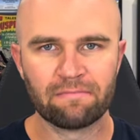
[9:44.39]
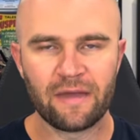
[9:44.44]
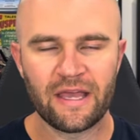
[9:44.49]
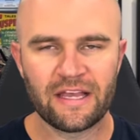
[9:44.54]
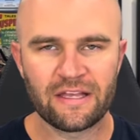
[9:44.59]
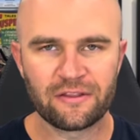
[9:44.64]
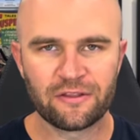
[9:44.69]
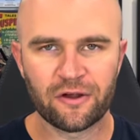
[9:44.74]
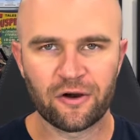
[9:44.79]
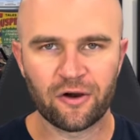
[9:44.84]

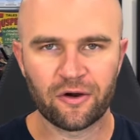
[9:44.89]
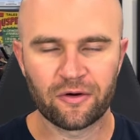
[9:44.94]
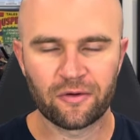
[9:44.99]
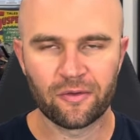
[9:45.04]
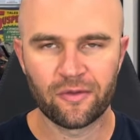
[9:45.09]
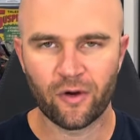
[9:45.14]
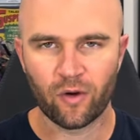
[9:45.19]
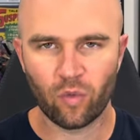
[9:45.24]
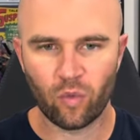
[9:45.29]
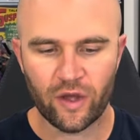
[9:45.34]
made their
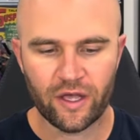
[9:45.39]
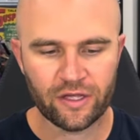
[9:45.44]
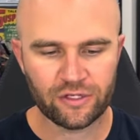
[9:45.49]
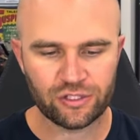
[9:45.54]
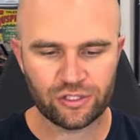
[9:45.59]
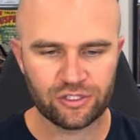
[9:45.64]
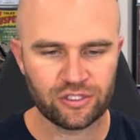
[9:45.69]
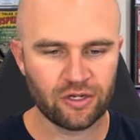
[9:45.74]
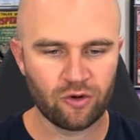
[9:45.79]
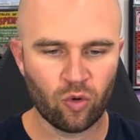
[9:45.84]
their
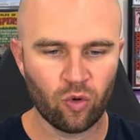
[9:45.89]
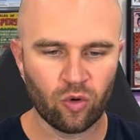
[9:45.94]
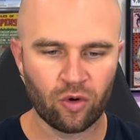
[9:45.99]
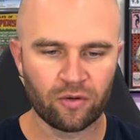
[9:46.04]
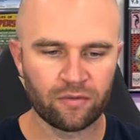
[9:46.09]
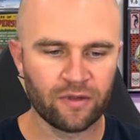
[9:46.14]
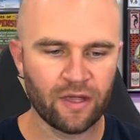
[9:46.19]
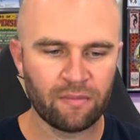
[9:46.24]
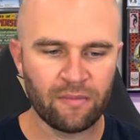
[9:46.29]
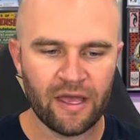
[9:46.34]
wish,
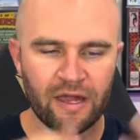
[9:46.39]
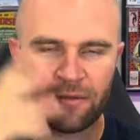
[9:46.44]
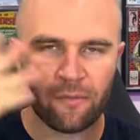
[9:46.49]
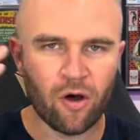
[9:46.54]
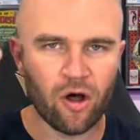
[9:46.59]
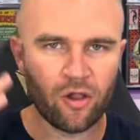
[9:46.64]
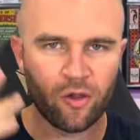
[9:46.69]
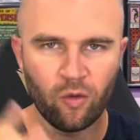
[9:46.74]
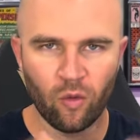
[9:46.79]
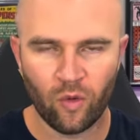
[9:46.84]
or they made them
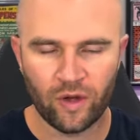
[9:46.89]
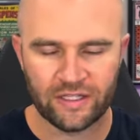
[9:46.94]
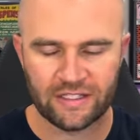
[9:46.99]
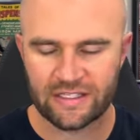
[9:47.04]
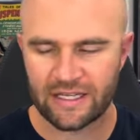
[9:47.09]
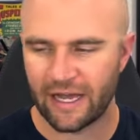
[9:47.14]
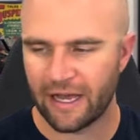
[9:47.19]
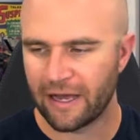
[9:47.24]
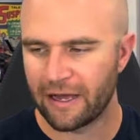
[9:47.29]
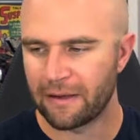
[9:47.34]
all at one
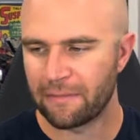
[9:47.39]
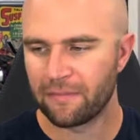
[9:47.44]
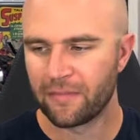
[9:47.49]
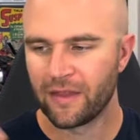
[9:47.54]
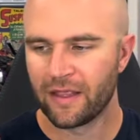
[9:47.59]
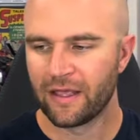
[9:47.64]
time?